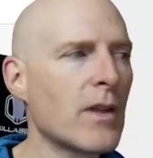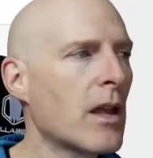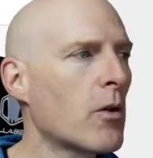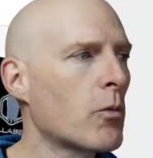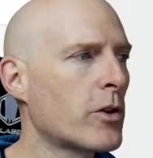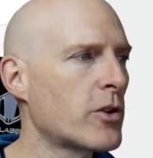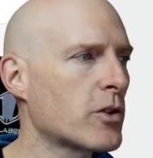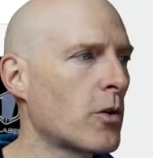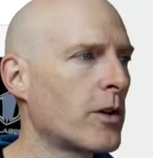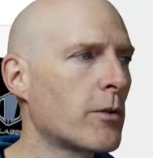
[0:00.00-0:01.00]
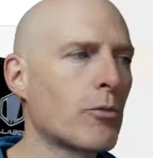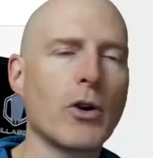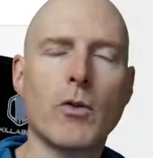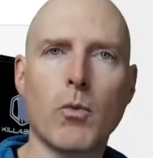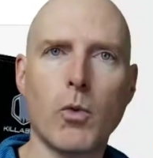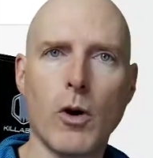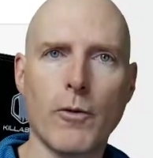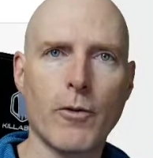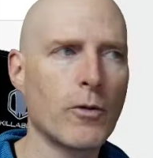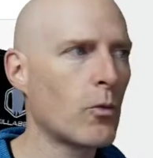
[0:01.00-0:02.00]
We're just going to print woof
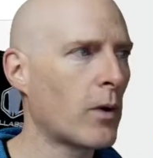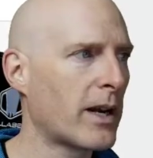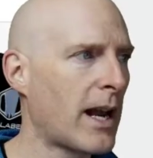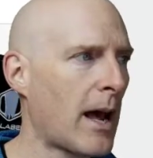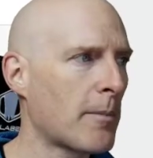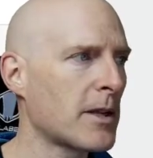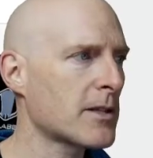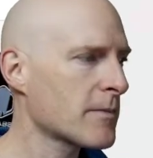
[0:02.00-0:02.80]
when it happens.